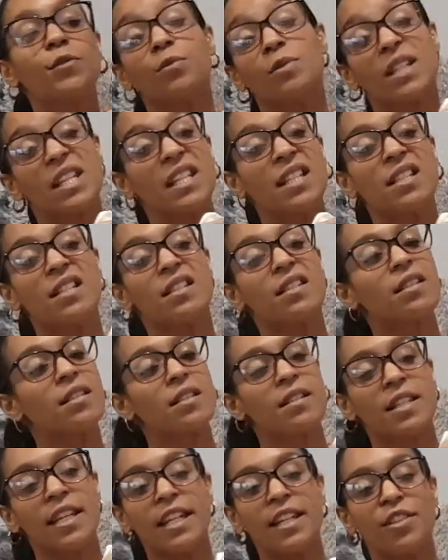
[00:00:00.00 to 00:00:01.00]
40s
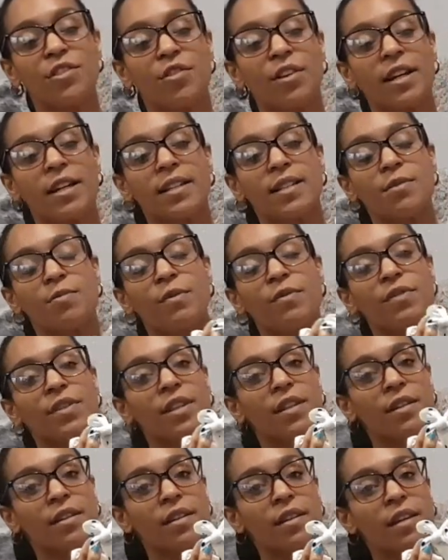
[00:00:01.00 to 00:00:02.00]
tea dress with
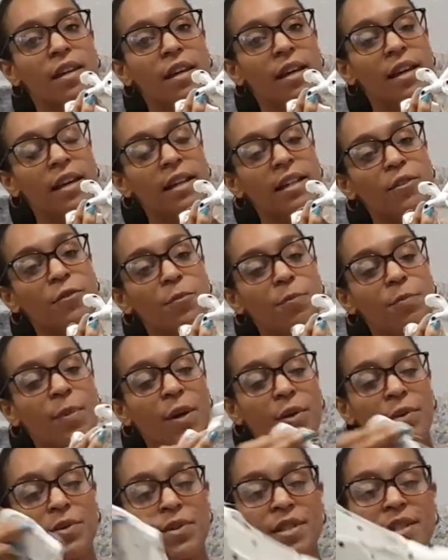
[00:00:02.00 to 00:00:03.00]
the little
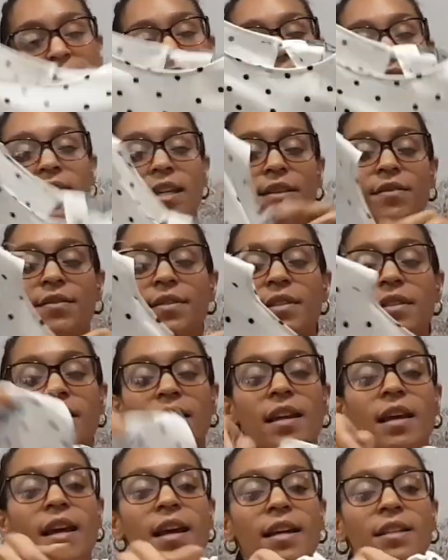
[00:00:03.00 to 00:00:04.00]
bow sleeves.
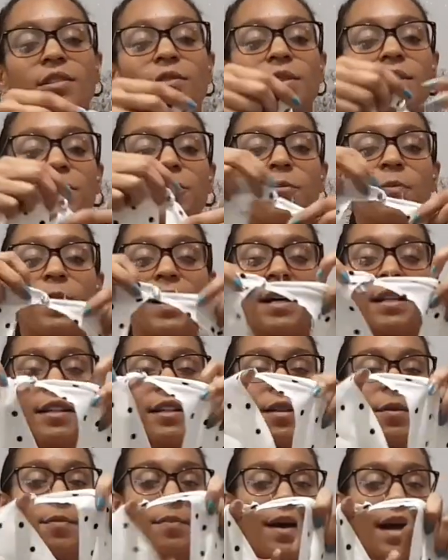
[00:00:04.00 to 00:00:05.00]
It's got a little button
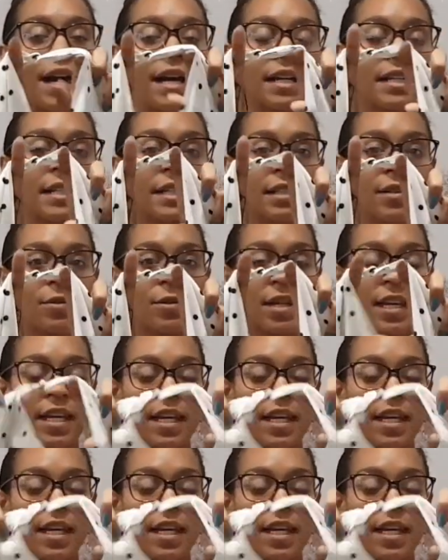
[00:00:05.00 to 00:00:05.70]
at the back and a little